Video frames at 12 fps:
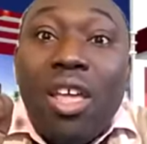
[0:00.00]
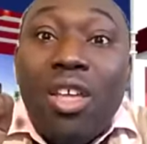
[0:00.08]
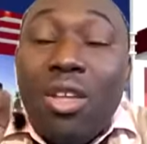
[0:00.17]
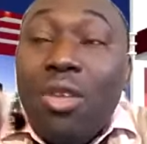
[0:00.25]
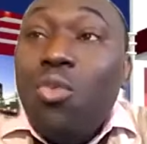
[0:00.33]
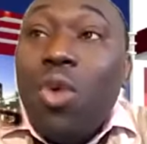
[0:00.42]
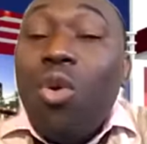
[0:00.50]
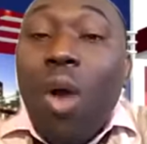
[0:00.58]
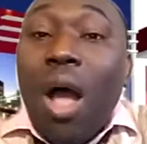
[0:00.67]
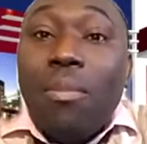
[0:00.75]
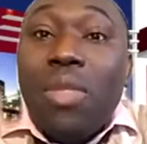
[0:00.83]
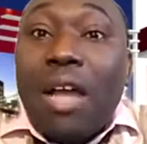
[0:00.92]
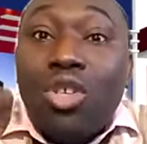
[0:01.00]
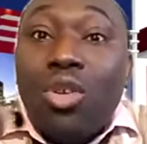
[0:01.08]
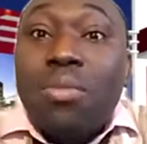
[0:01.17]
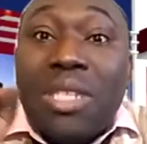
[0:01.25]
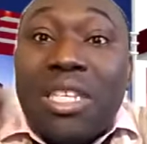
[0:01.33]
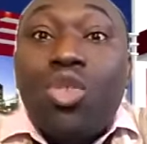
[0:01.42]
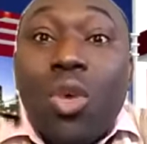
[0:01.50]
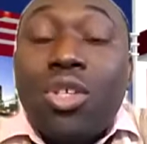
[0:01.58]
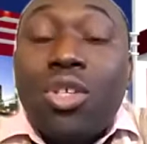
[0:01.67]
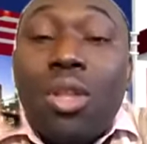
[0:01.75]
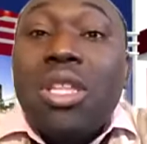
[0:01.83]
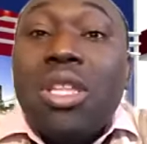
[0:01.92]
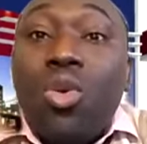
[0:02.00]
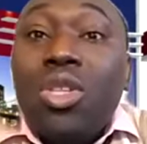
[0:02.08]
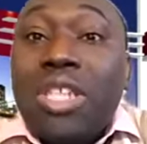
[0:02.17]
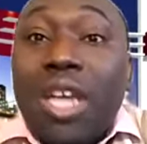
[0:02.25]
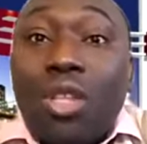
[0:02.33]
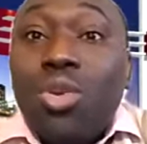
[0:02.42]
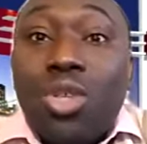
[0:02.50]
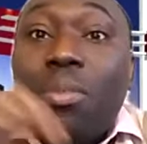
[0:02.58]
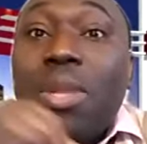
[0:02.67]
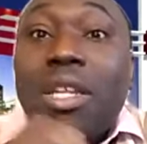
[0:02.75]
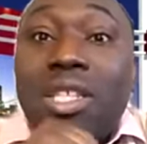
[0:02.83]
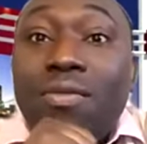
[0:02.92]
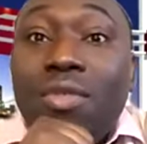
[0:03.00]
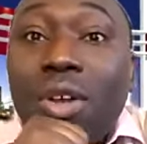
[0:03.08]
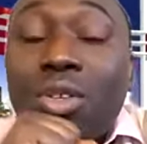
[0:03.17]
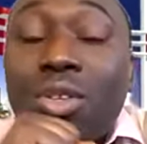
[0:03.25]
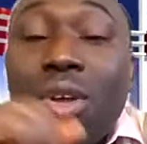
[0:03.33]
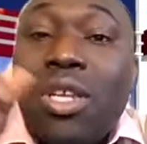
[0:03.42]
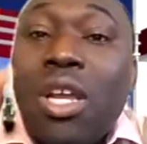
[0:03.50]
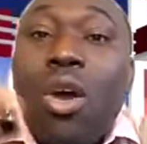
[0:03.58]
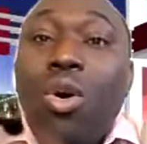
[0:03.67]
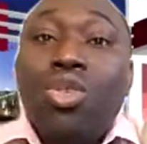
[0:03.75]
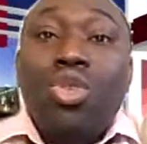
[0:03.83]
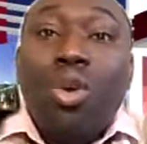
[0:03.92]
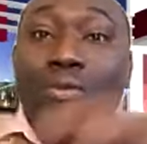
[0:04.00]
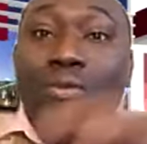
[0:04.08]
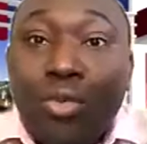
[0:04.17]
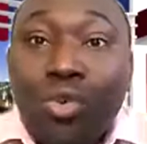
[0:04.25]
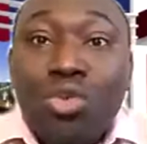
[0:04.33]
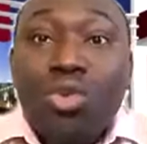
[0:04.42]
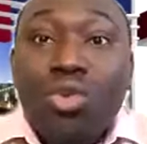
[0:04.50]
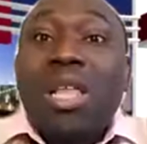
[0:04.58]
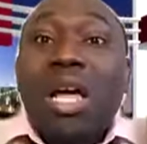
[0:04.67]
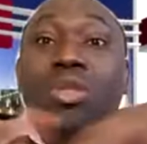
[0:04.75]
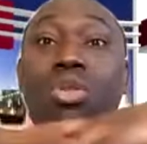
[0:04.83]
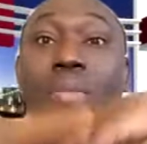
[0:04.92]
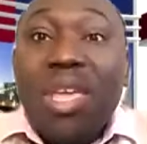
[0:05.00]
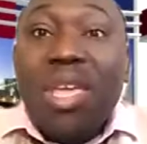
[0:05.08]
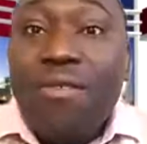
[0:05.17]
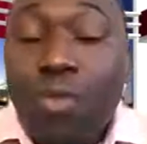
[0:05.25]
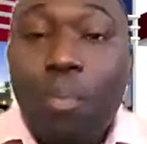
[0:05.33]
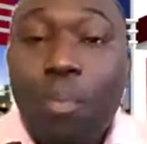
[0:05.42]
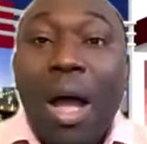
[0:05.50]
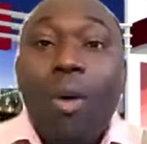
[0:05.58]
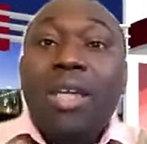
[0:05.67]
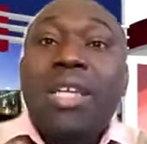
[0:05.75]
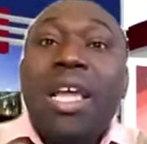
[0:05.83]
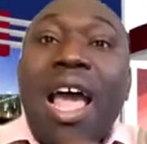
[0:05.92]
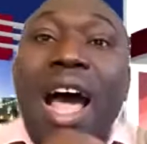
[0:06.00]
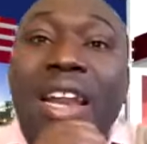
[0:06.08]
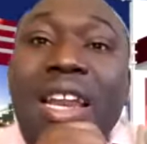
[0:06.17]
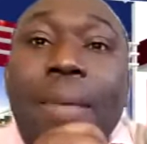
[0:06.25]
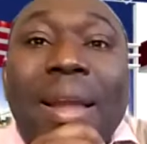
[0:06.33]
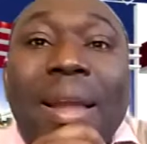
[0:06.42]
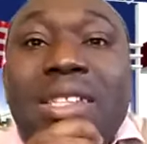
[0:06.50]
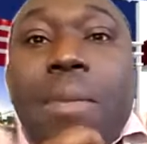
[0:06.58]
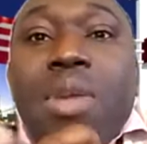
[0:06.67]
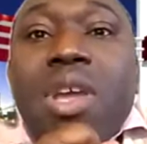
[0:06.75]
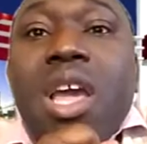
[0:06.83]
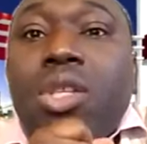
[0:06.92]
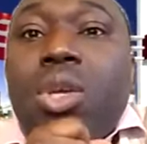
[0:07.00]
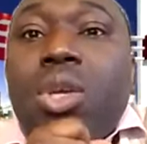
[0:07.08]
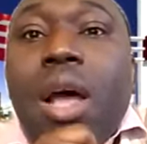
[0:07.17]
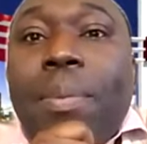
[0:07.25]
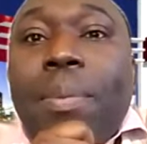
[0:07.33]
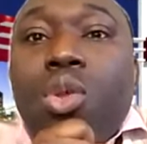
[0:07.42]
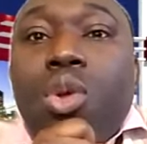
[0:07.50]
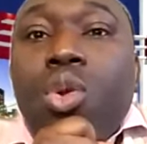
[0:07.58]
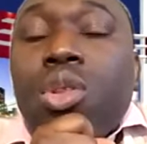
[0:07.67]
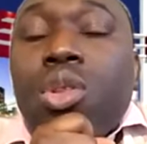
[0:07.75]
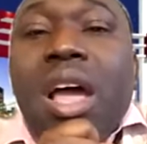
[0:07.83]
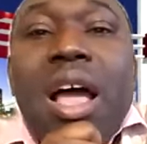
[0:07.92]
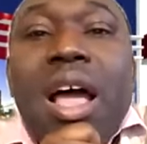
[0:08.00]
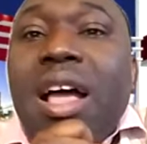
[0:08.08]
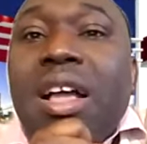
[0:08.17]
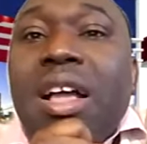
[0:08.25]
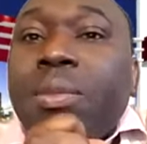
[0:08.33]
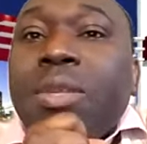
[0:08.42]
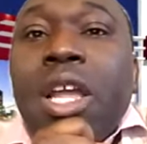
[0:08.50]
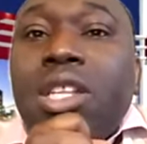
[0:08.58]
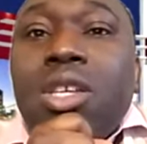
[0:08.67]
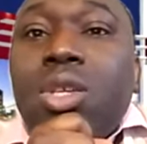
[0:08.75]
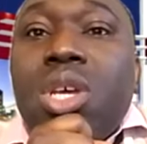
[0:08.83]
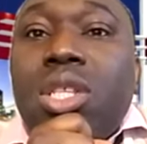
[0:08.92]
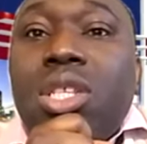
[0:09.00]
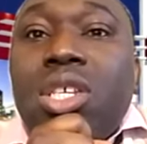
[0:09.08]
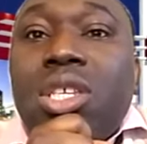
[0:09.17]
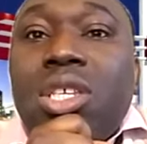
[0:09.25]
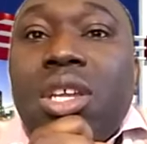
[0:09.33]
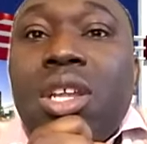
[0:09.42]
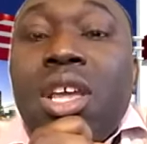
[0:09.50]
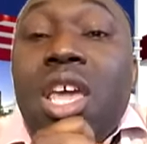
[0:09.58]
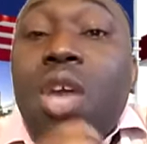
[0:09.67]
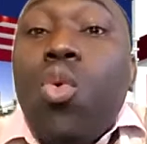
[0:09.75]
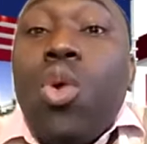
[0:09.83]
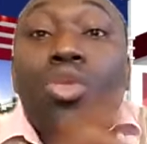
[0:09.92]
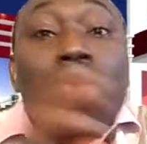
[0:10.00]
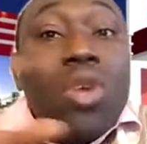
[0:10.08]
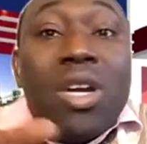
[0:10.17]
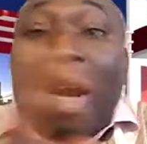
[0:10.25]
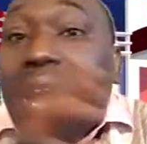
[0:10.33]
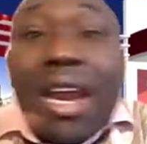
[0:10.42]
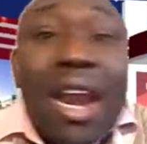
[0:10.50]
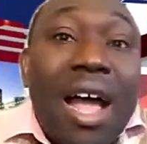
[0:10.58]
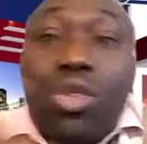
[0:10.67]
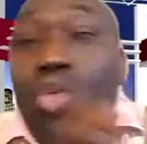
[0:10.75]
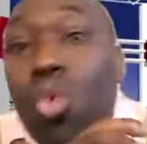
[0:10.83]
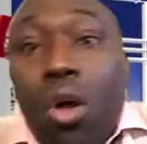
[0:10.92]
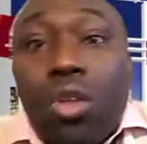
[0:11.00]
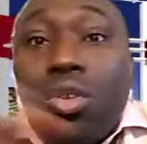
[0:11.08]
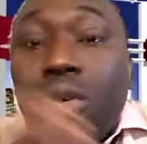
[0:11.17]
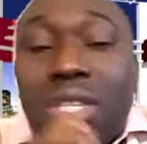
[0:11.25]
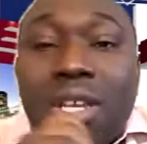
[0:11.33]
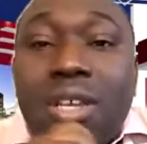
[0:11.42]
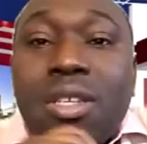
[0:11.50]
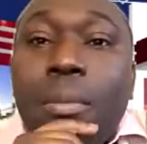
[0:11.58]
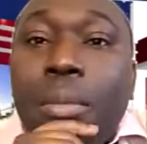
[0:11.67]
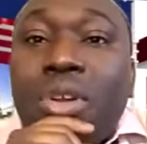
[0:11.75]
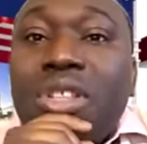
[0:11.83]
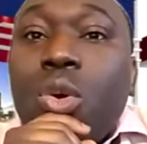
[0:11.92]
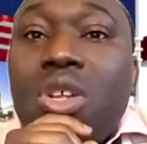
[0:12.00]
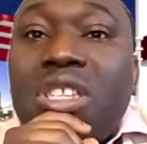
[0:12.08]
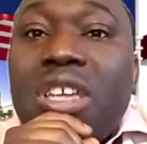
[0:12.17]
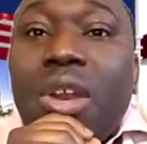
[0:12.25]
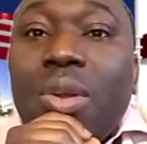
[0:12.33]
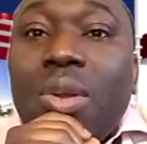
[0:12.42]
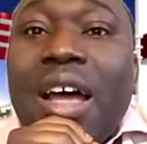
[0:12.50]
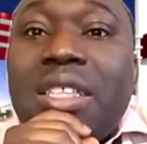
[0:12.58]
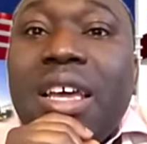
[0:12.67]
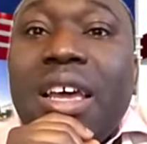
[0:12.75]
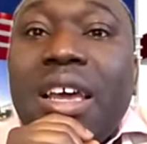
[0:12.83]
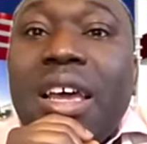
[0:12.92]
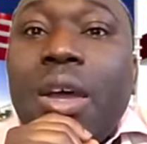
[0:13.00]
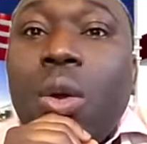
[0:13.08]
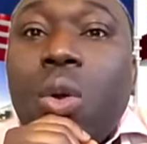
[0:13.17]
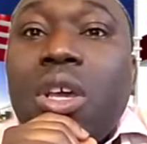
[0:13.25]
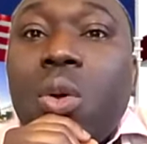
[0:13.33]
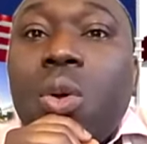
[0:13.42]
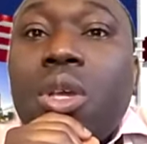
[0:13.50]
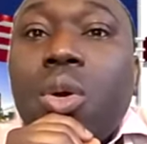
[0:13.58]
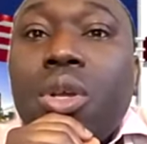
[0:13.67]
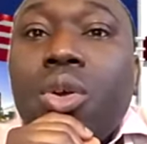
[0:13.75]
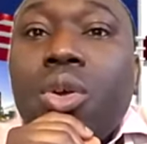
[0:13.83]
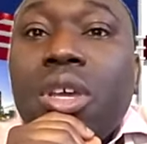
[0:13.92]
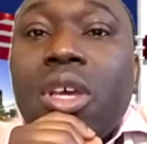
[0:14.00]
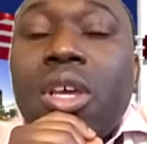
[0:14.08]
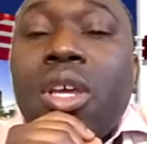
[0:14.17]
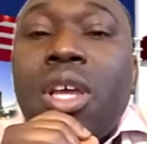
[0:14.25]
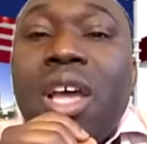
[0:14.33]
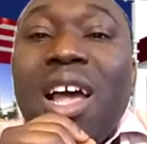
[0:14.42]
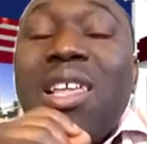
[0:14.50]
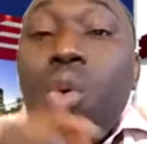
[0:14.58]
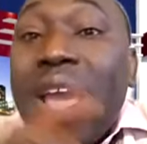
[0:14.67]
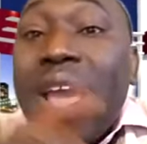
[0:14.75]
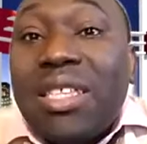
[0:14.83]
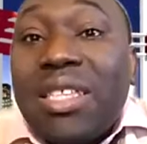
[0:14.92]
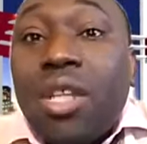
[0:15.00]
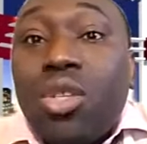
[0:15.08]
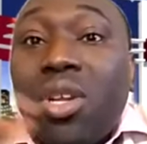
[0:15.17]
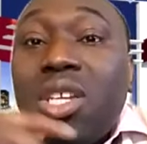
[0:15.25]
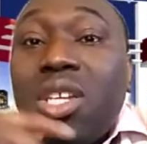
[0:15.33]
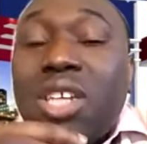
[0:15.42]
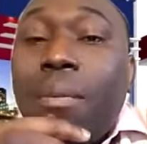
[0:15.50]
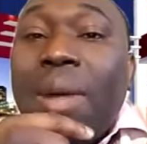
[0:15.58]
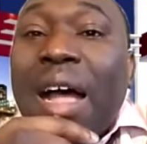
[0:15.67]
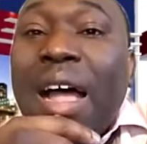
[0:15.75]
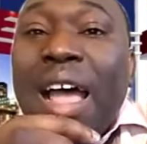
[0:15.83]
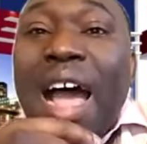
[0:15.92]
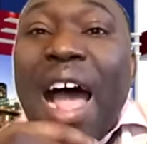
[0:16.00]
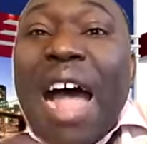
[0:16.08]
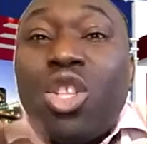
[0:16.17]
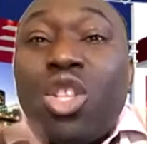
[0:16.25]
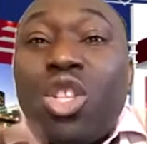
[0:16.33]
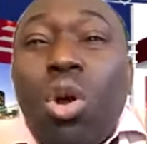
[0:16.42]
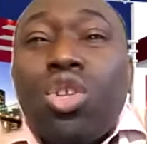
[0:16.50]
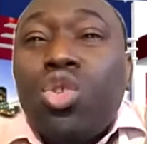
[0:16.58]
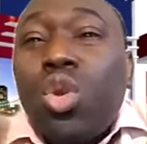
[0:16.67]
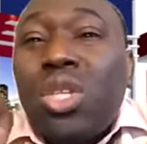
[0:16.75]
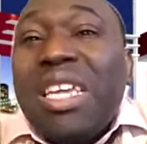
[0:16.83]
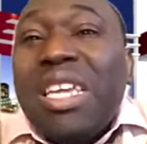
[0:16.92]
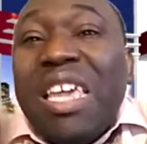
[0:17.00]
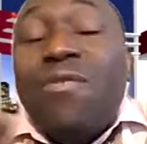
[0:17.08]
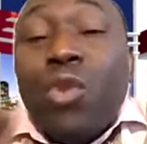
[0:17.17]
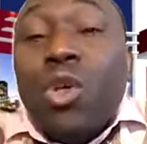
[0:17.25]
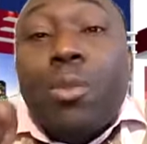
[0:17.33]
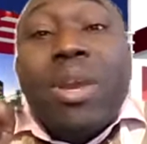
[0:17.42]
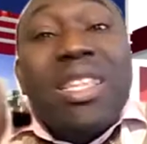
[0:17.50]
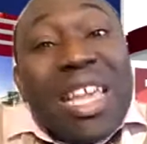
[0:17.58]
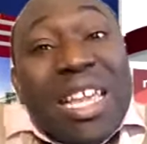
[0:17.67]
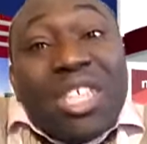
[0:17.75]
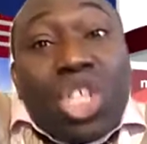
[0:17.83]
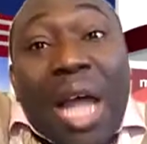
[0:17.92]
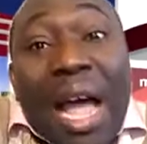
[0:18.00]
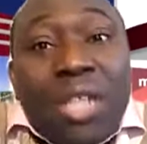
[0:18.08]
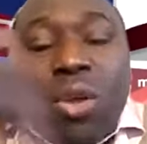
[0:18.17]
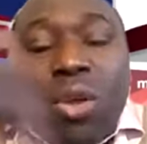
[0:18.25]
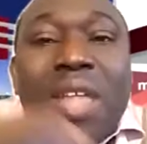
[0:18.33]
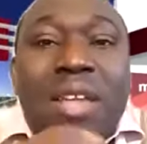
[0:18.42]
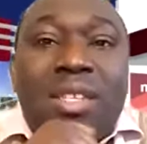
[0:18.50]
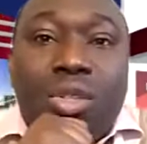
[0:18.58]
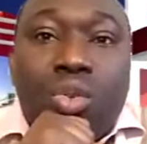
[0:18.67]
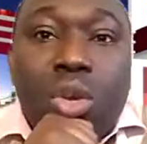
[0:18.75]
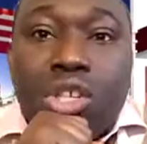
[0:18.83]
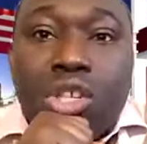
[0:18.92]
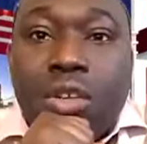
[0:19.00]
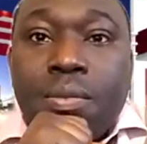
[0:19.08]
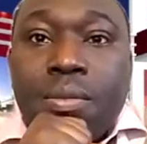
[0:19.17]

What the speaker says: will go, and there are some situations they will take to some native daughters or some voodoo priests or evil powers. And then by the time you get to that place, you look there, you say this thing, he will do gra and do all those things, but he will tell you that okay. He will enter into the chamber and talk to the evil spirit in charge of that situation.